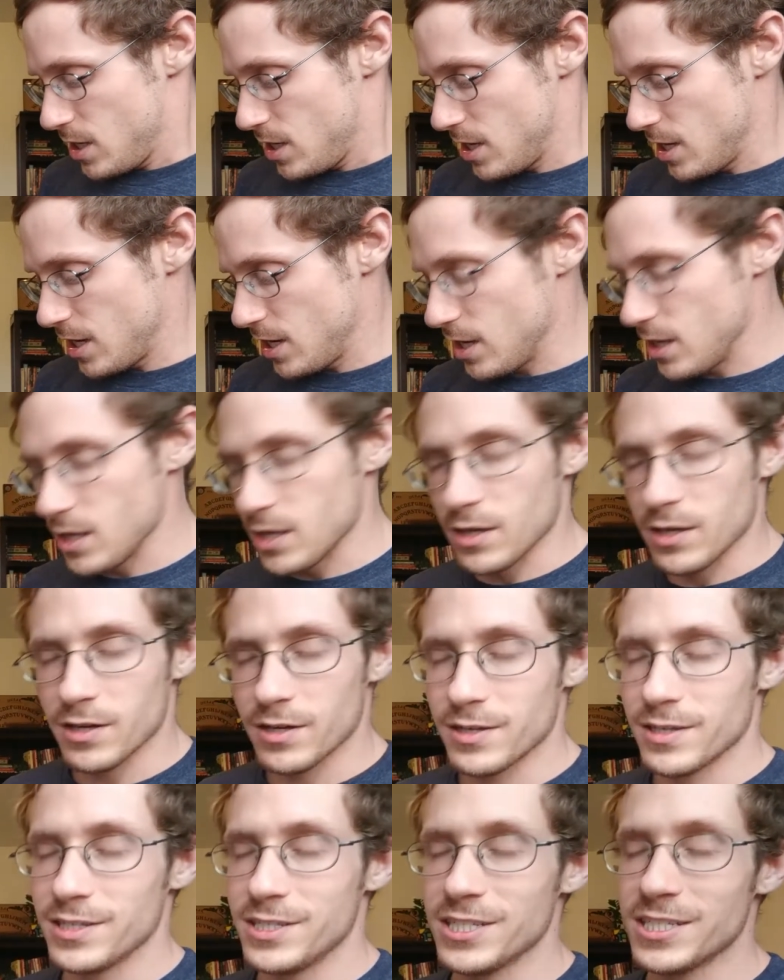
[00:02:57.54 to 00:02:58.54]
it's
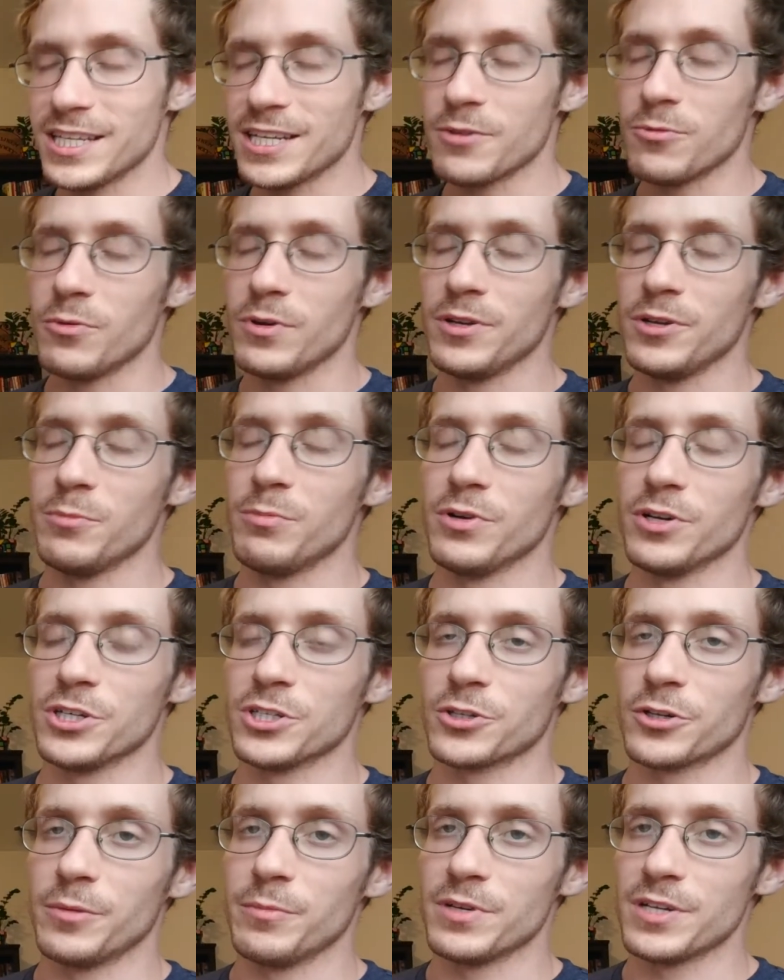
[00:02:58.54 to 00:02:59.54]
just like when you put a
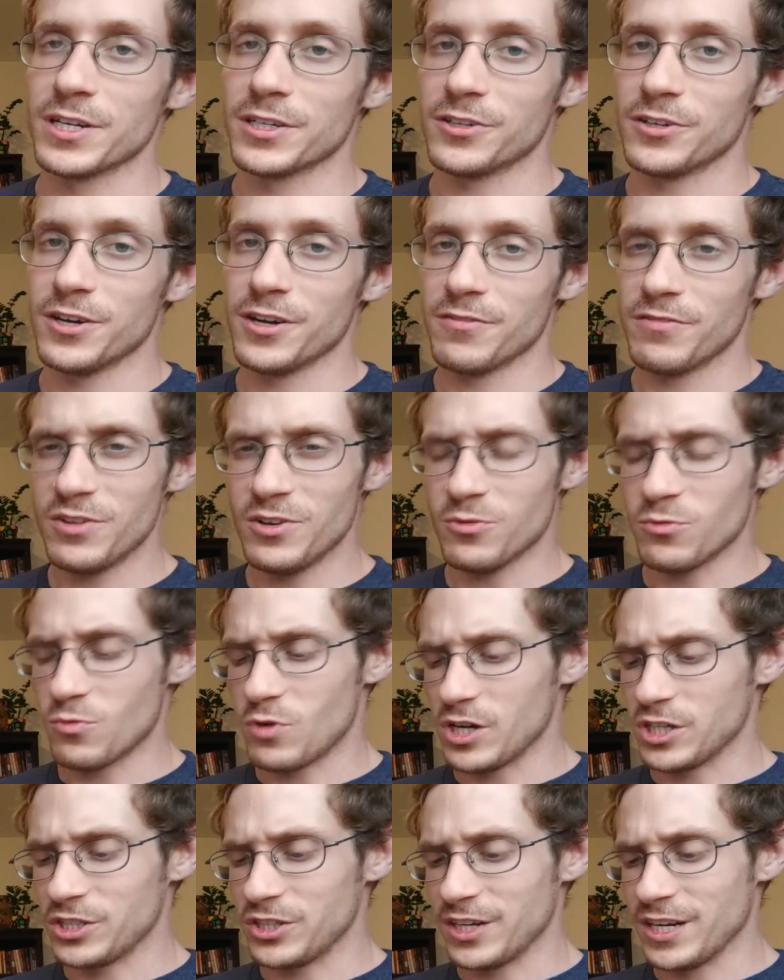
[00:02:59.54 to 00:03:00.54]
screen protector on. If you don't
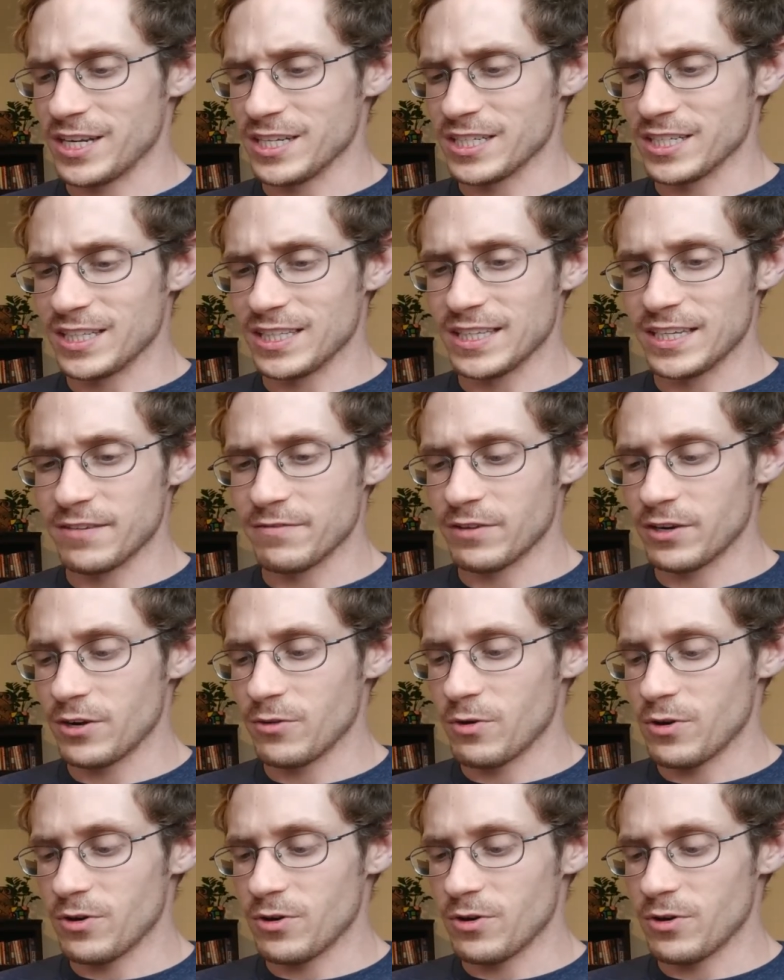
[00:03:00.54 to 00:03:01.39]
wash your hands and clean it very